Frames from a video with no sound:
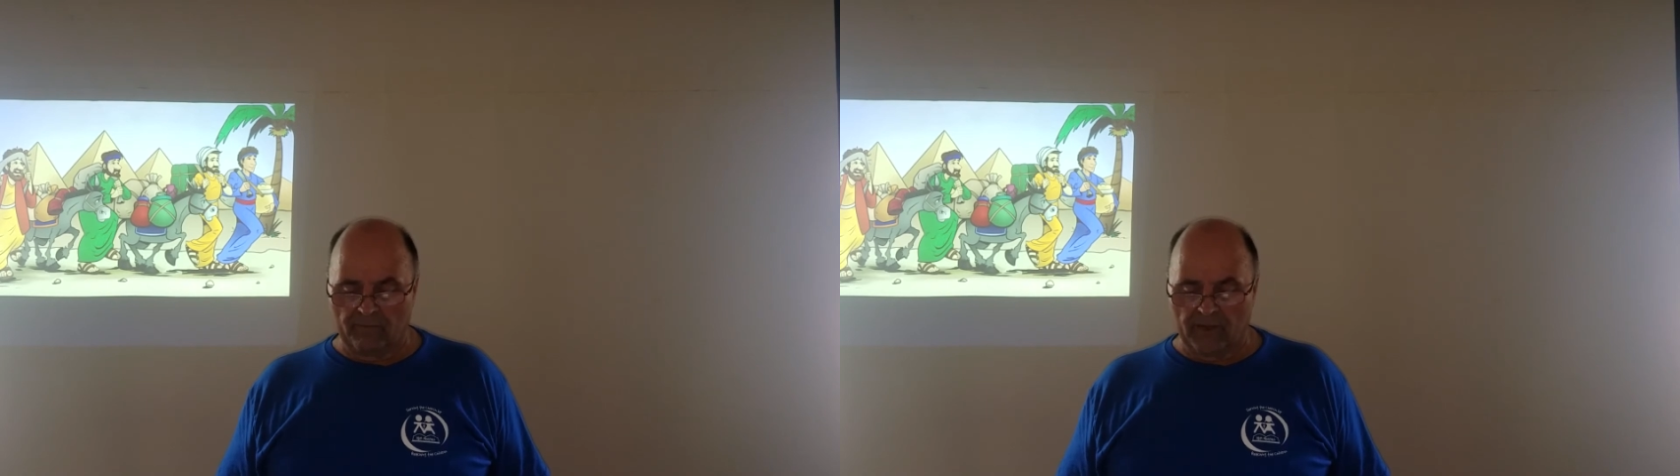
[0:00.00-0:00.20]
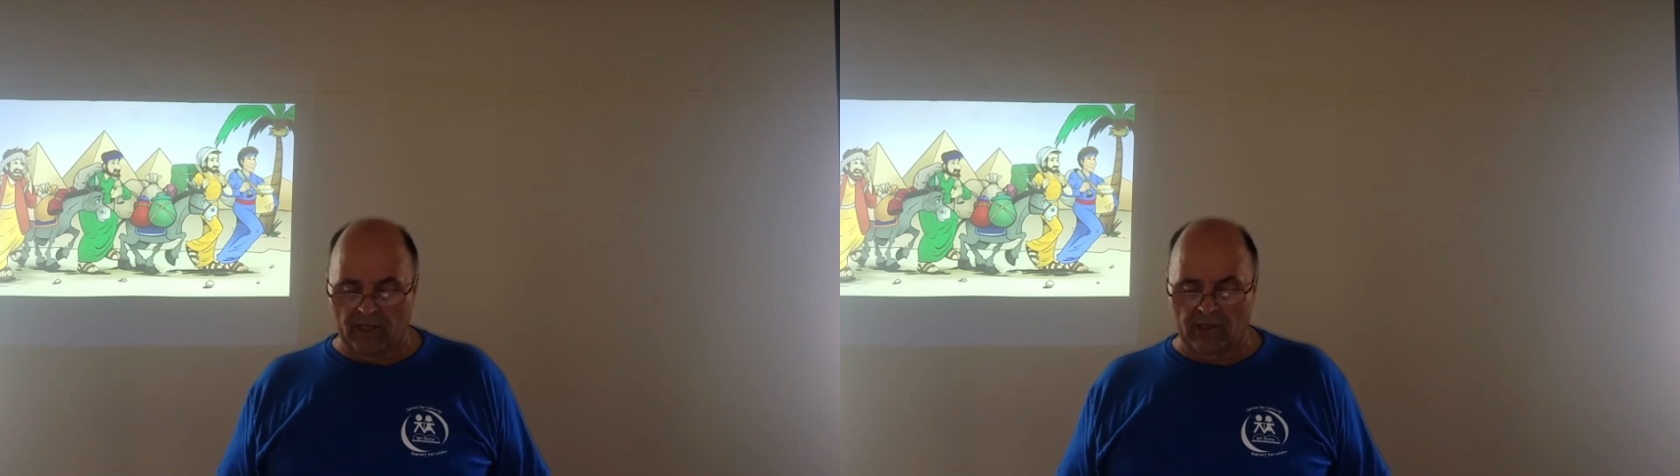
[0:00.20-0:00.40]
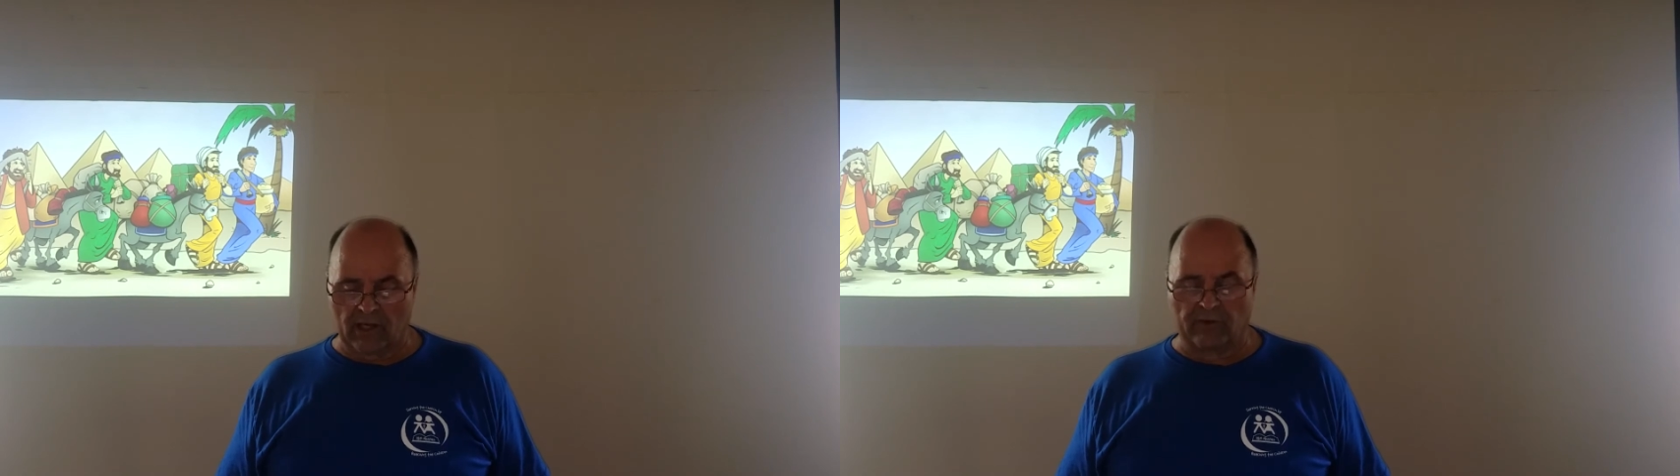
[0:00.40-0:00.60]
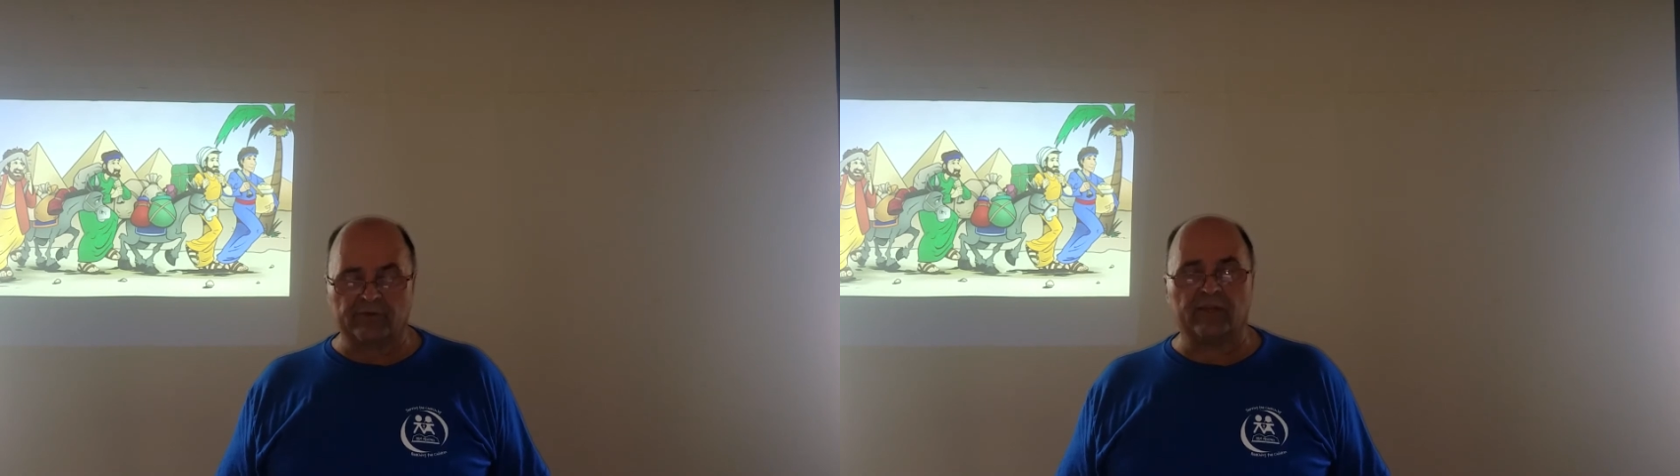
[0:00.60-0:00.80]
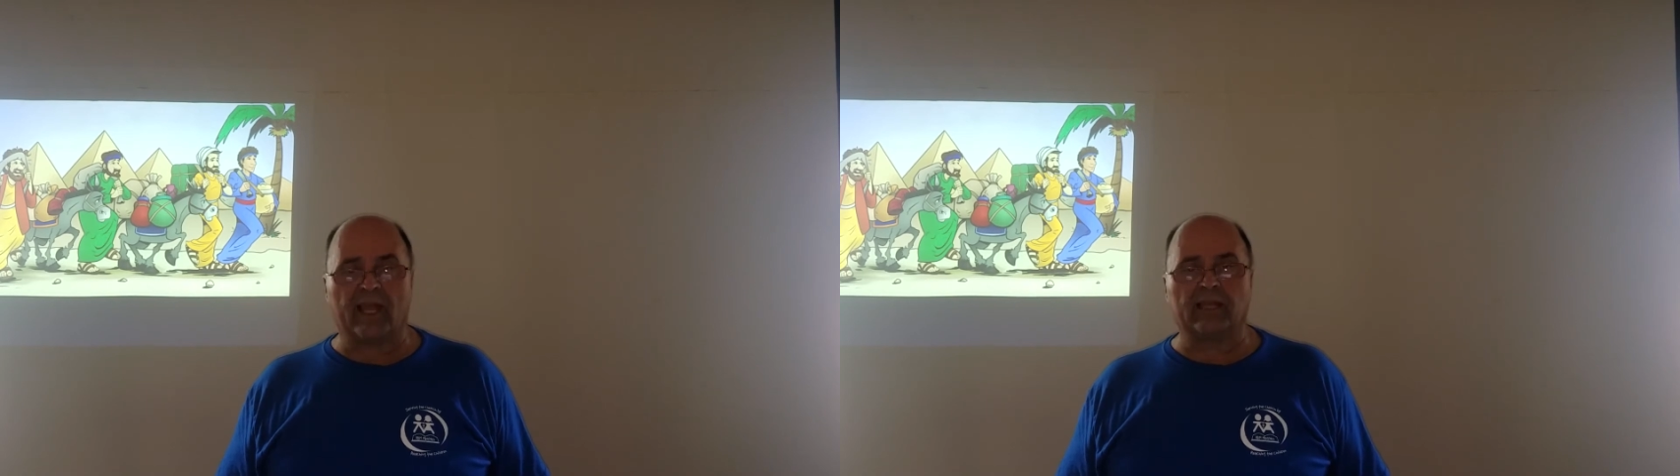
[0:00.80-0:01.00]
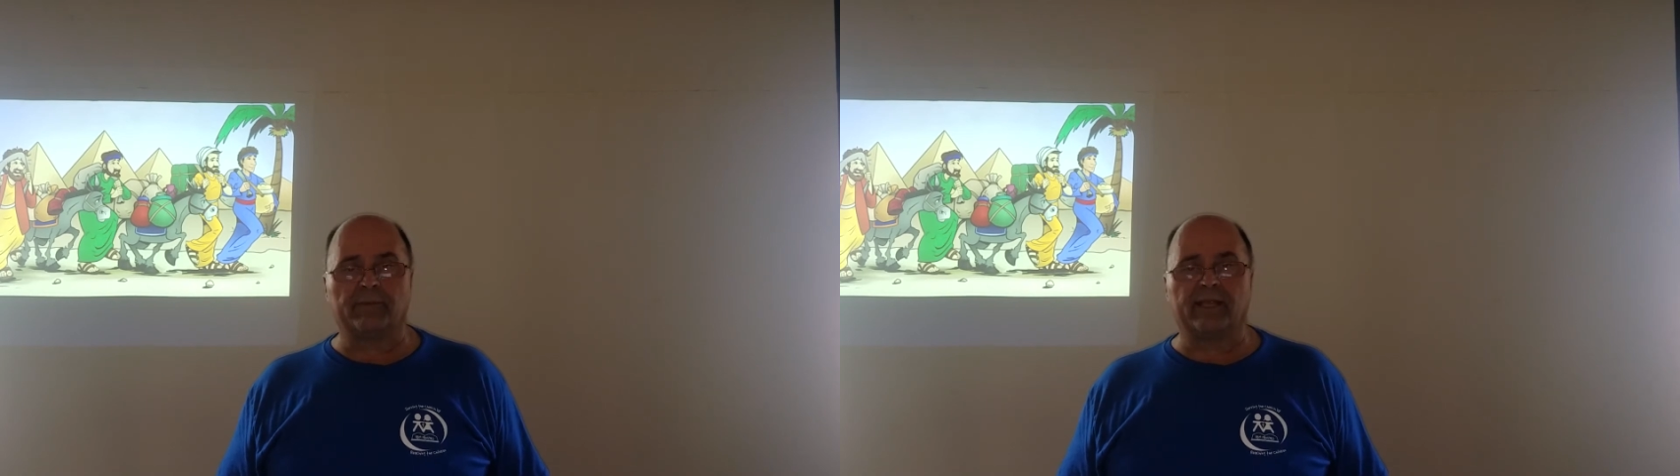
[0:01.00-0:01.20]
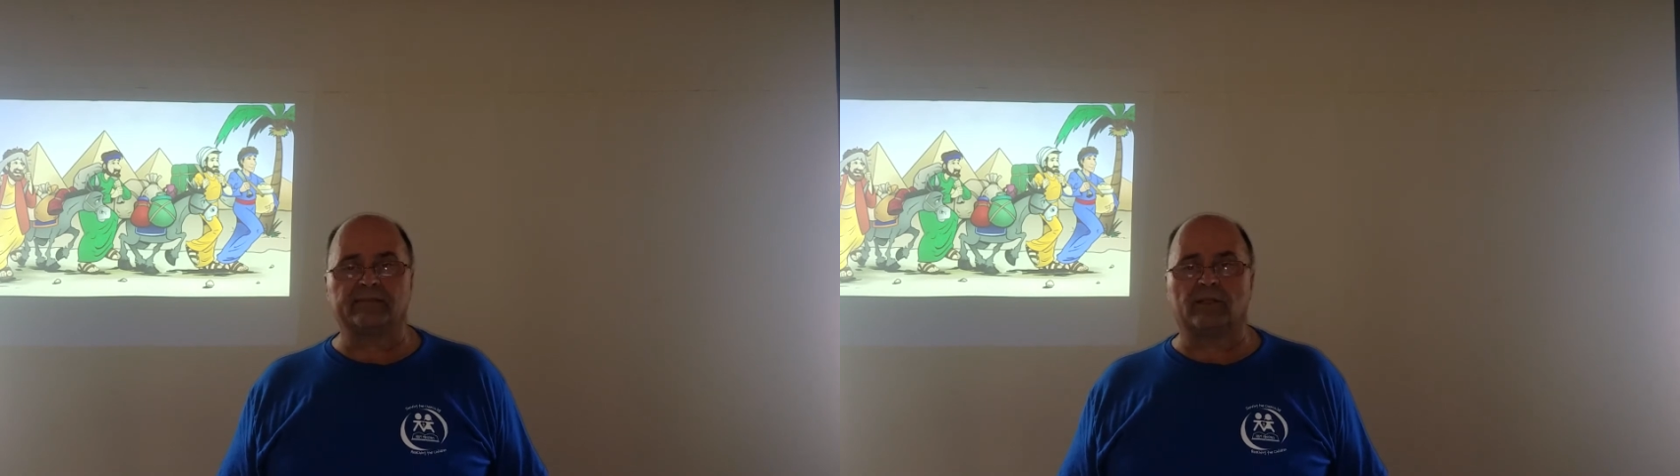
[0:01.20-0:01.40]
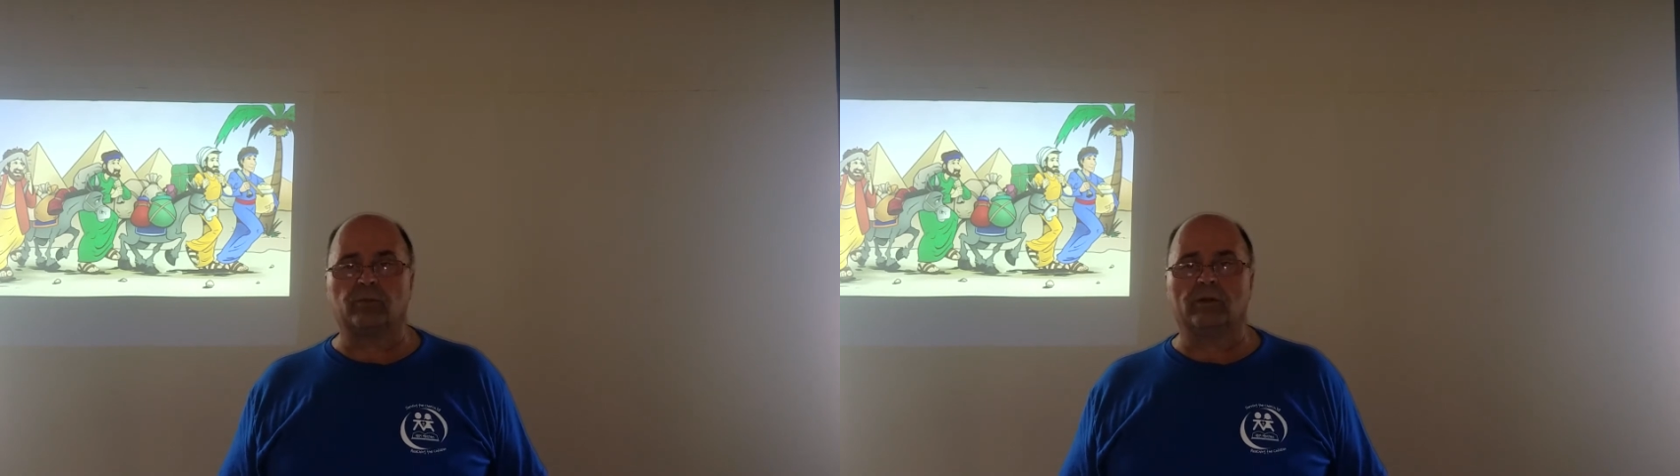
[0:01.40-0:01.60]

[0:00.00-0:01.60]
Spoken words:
he could understand them. And they said,